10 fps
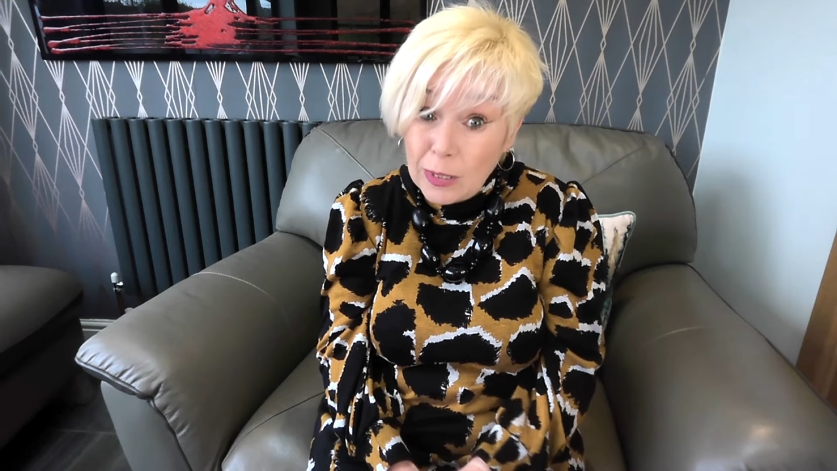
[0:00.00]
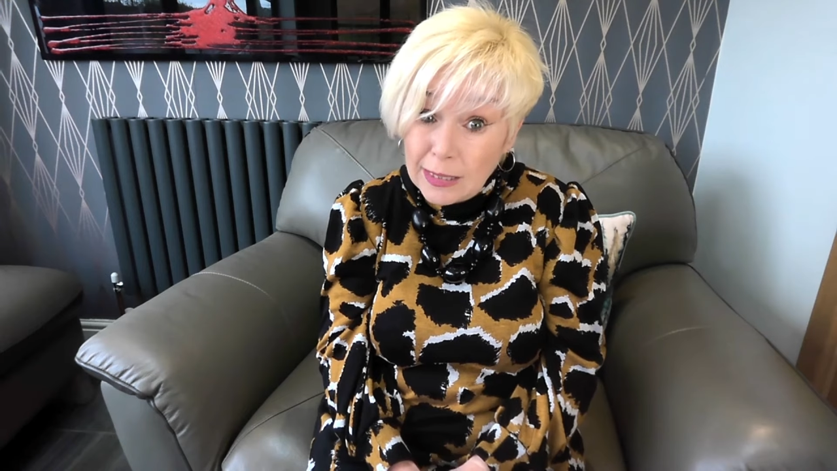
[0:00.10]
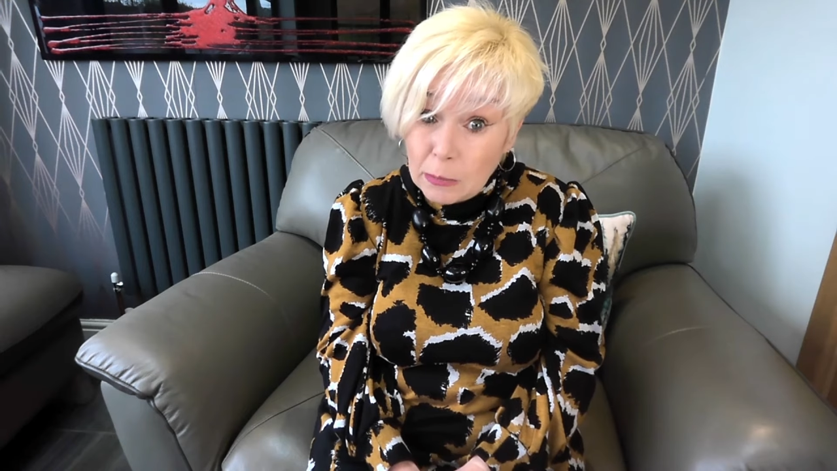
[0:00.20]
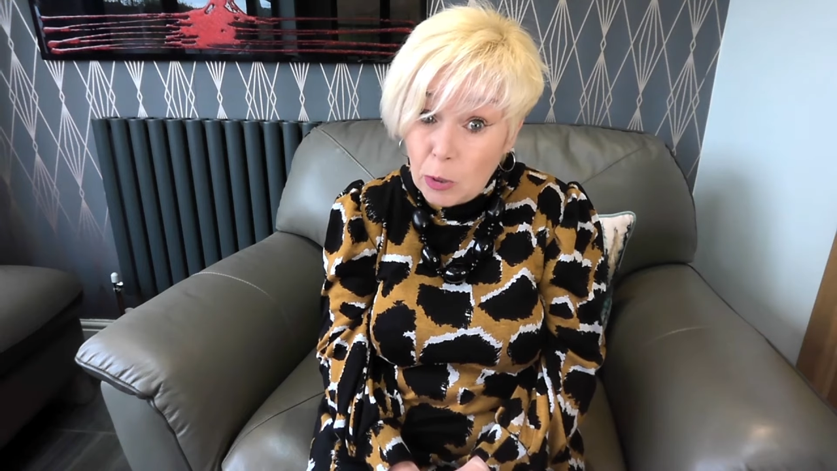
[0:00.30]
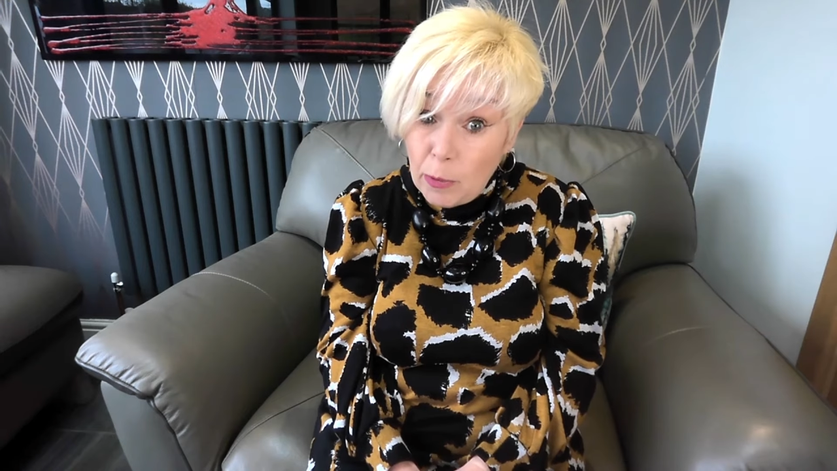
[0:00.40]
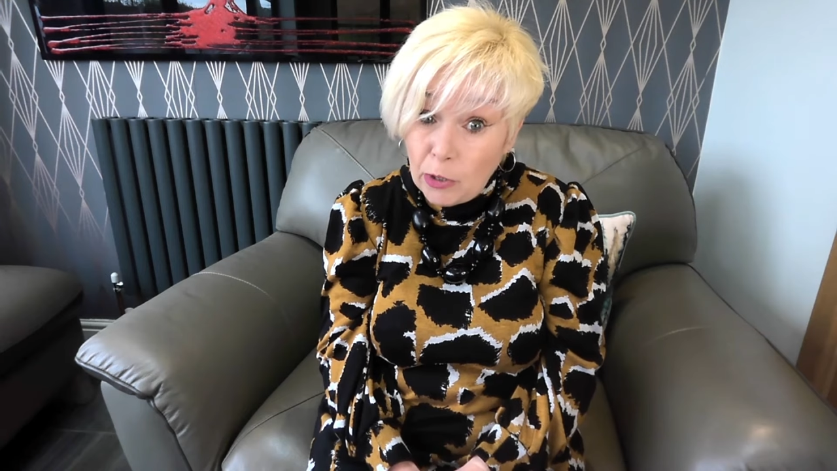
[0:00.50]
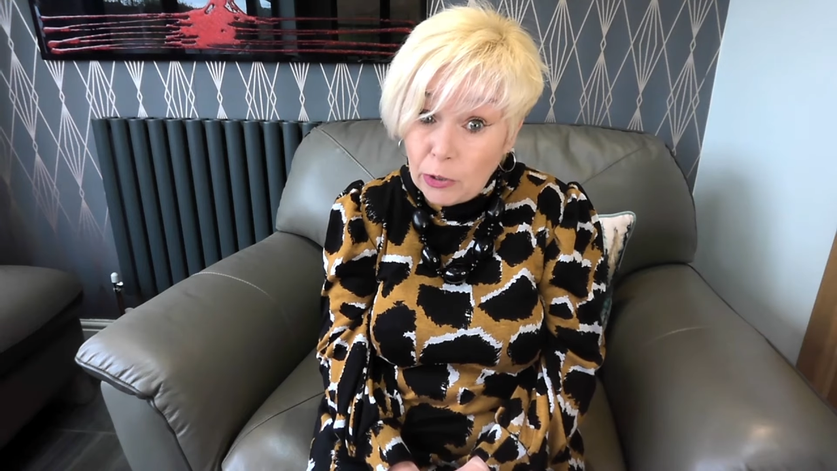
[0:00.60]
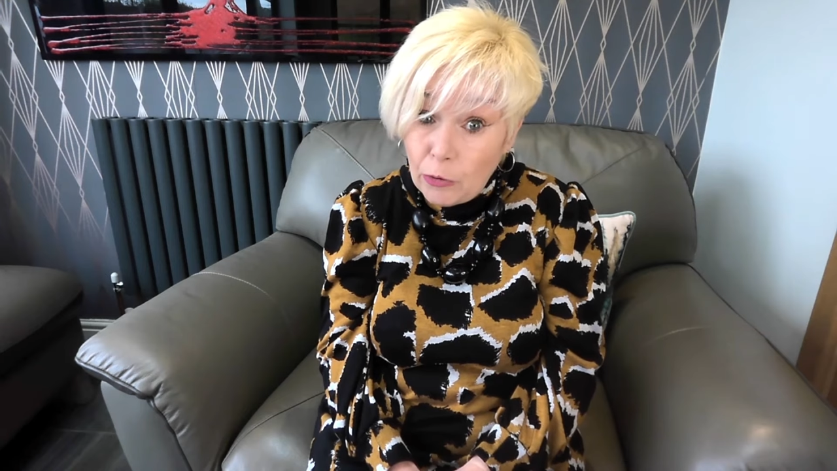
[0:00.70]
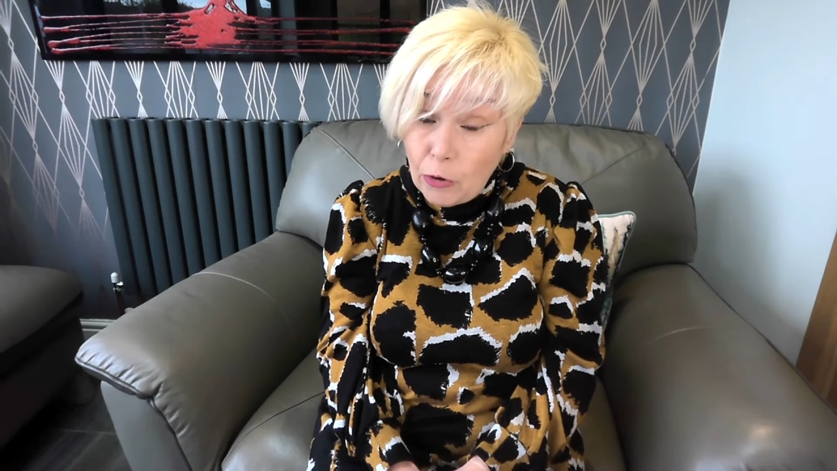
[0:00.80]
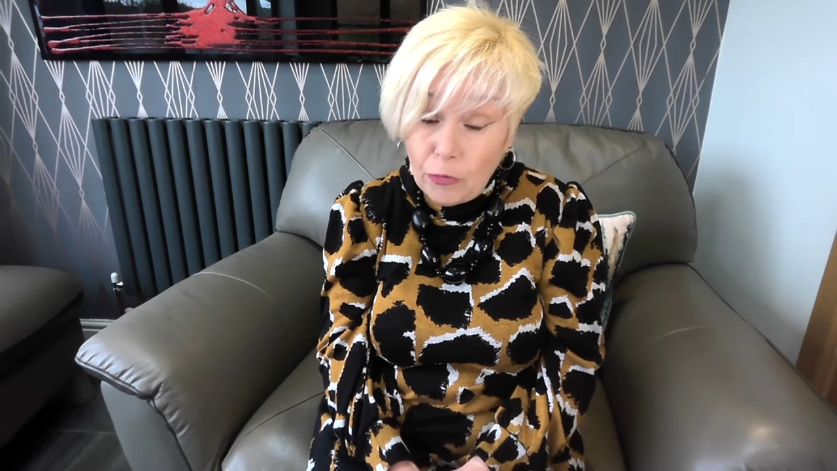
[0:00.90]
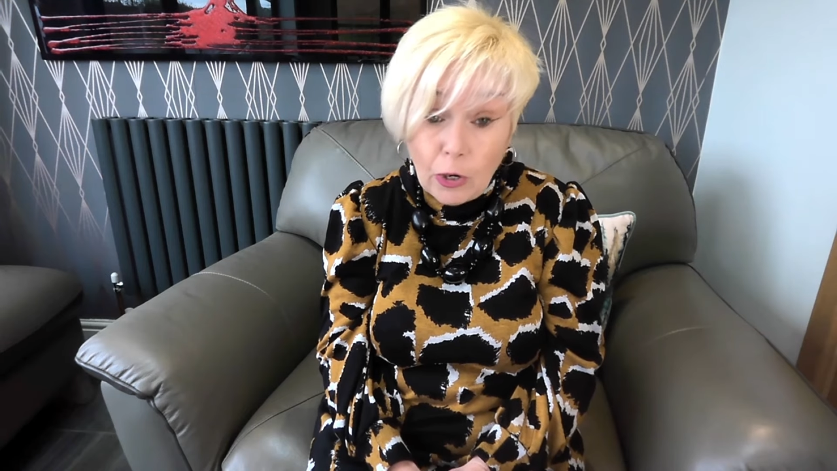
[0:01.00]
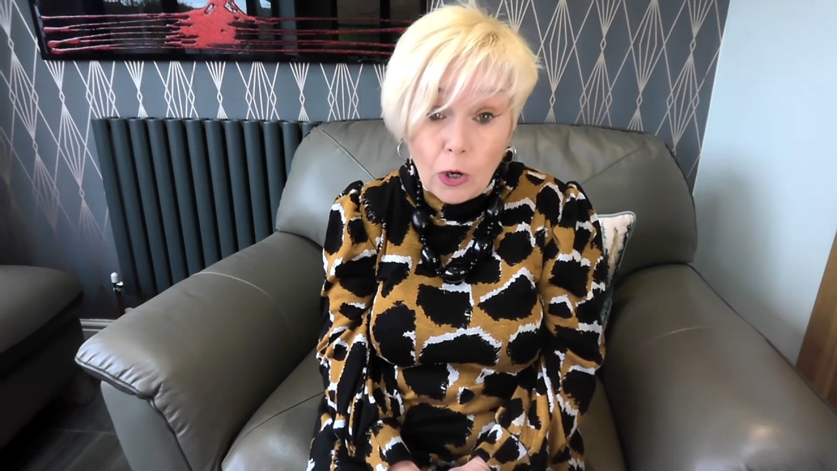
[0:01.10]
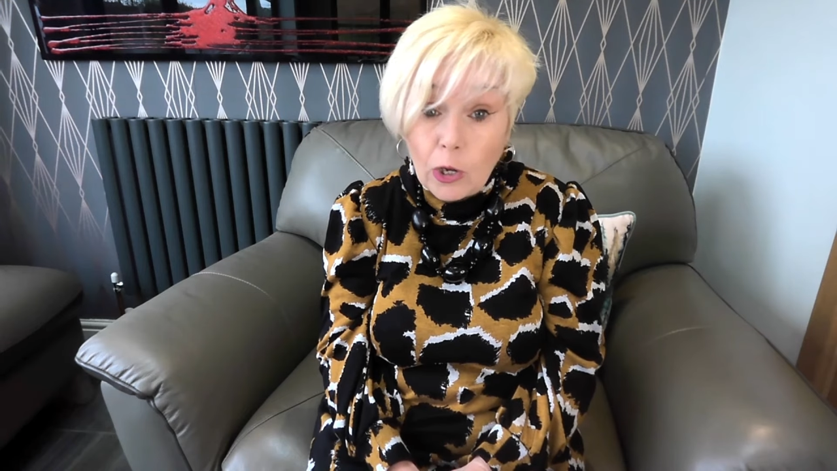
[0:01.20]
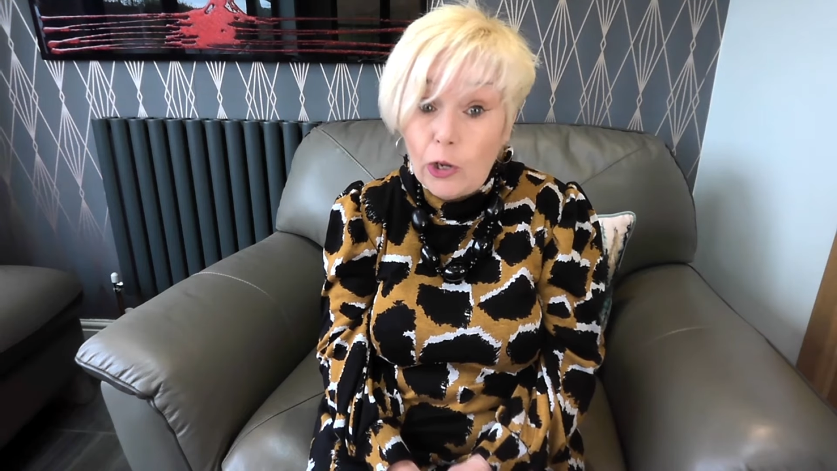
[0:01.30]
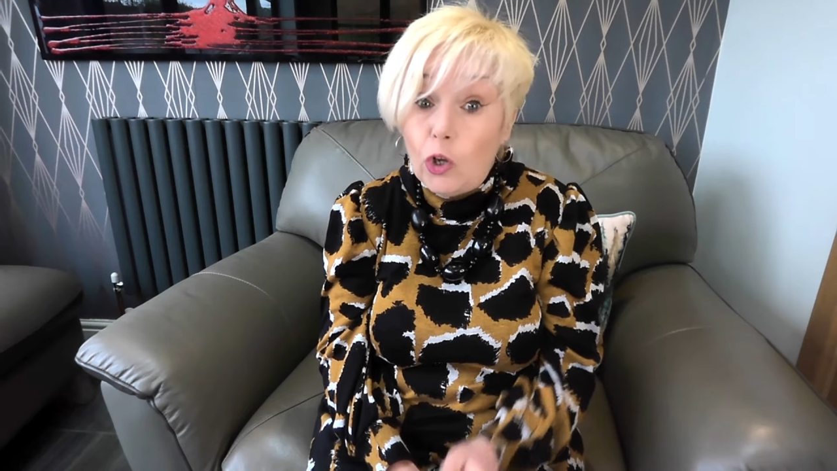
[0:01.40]
whisk them up on your
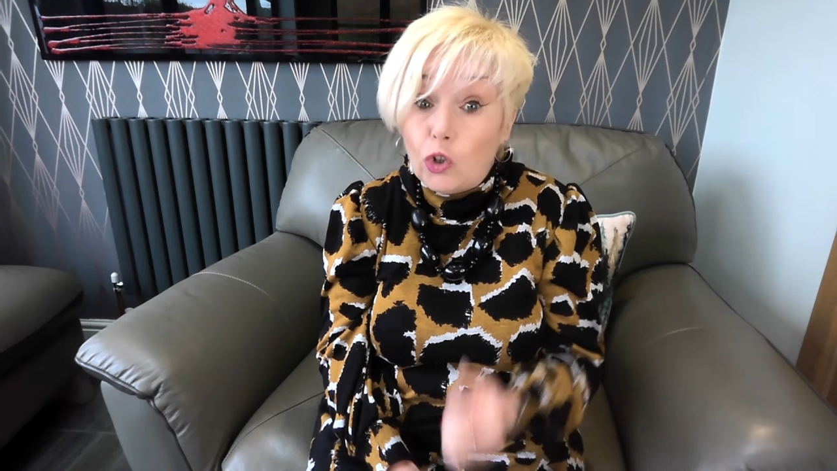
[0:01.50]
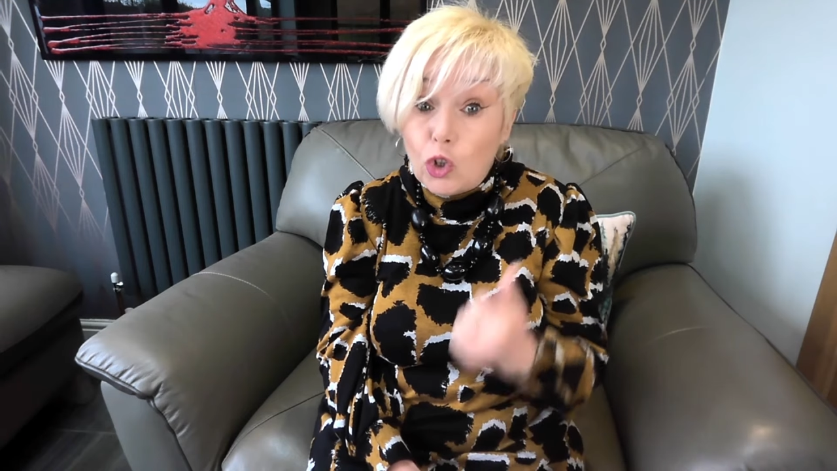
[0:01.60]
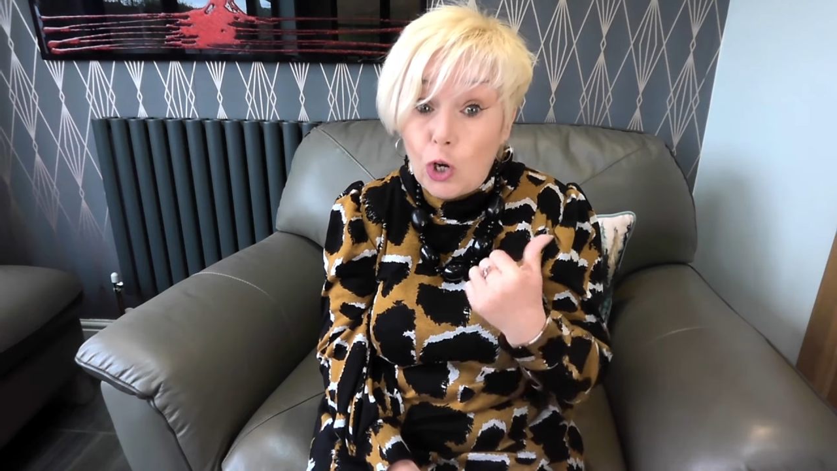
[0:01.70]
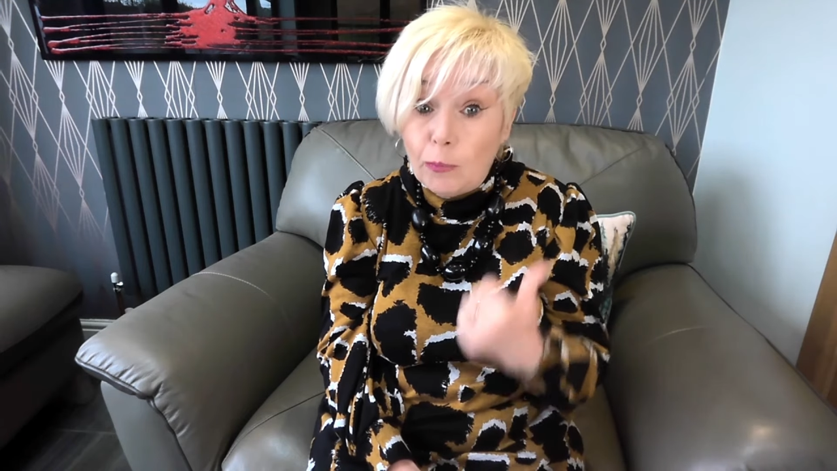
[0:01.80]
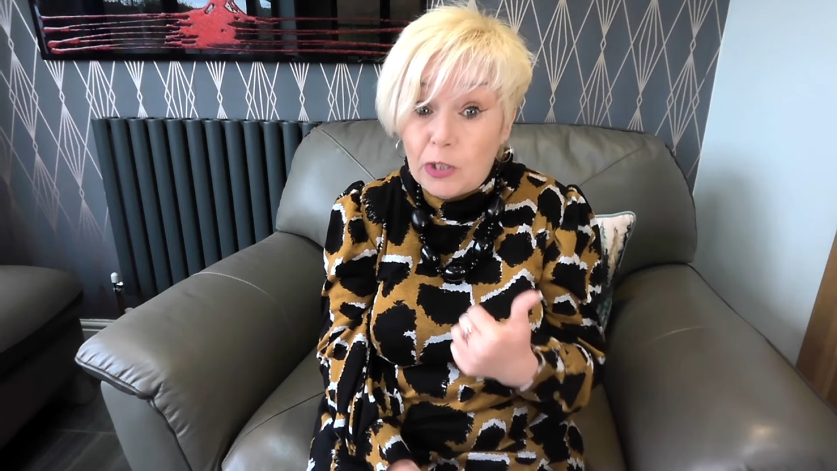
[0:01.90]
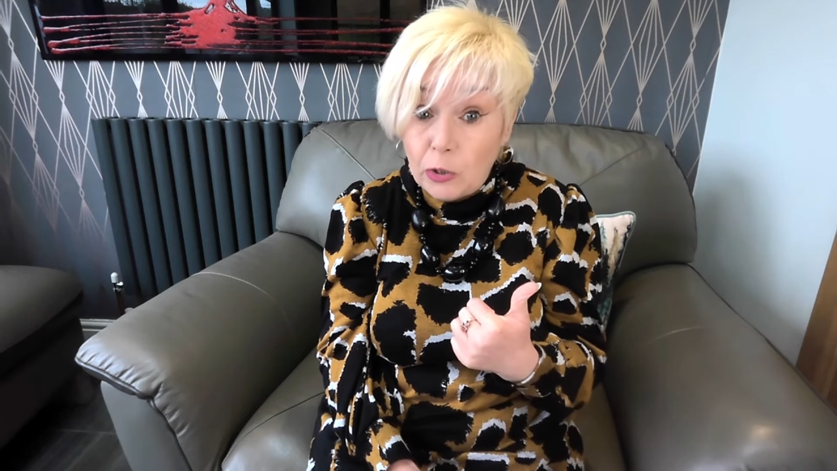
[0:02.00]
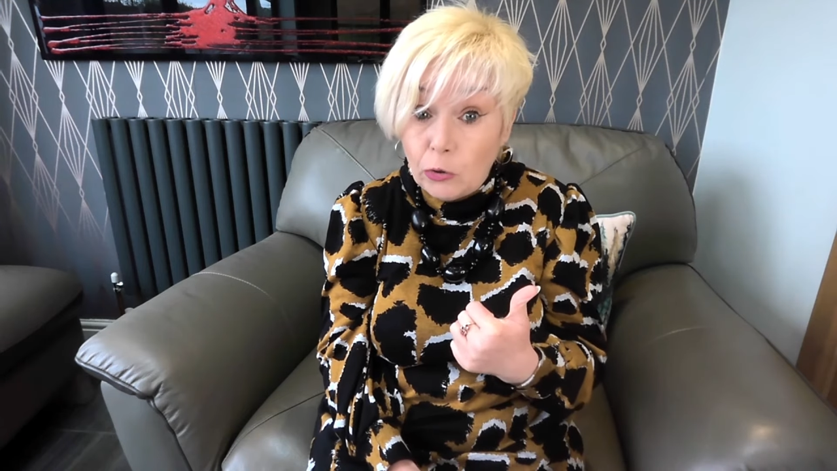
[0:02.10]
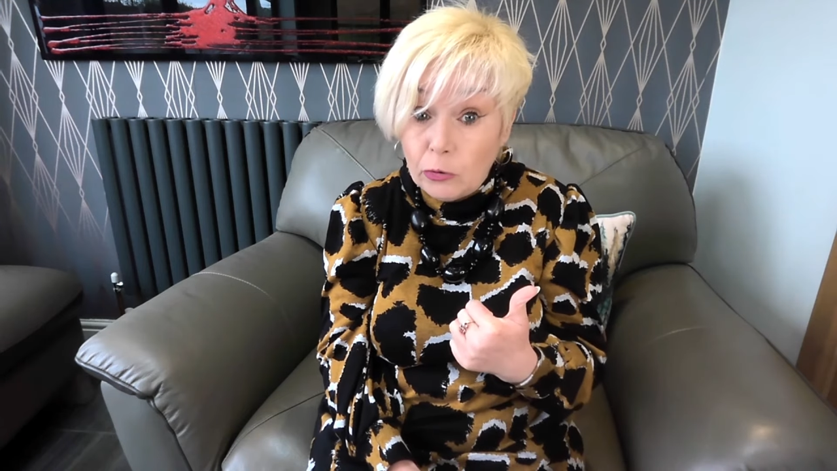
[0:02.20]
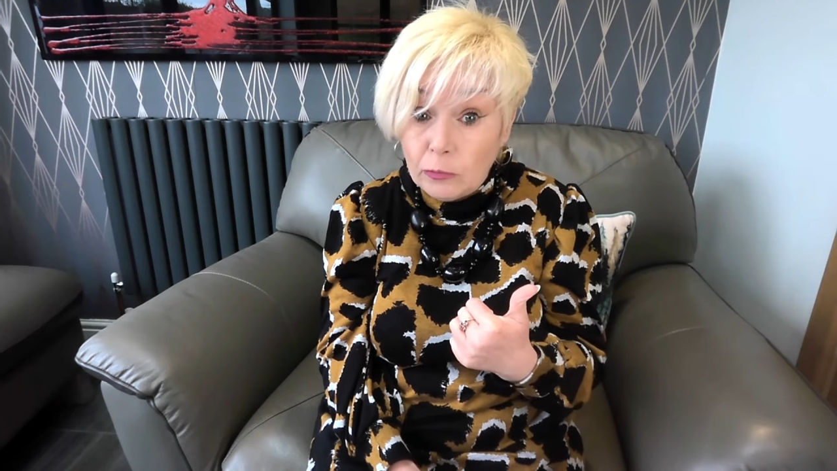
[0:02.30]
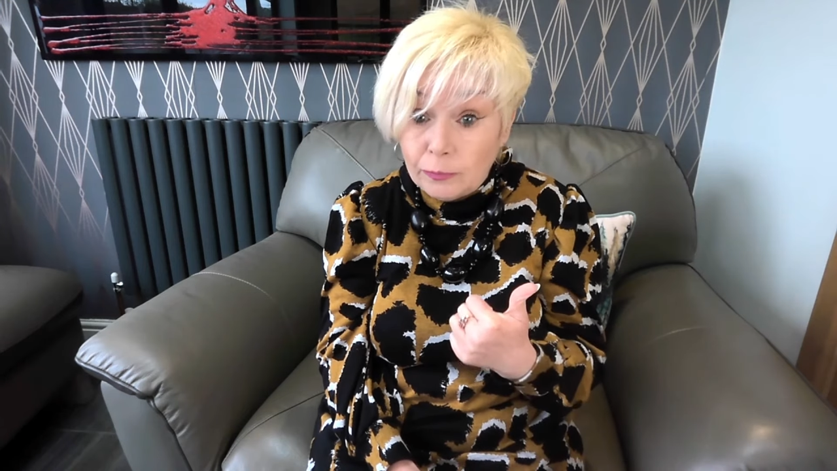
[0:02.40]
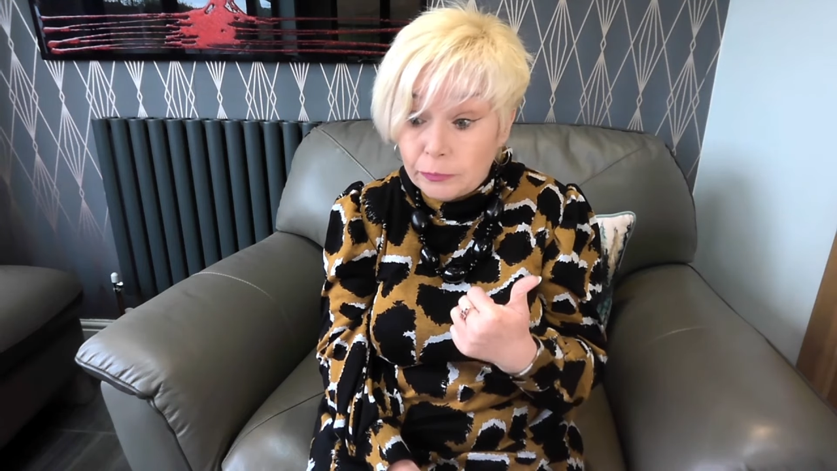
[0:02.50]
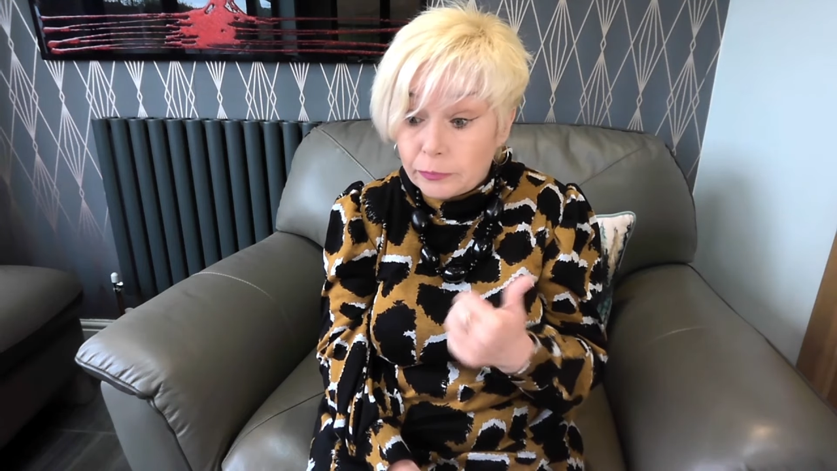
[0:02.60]
overlocker, jobs are good.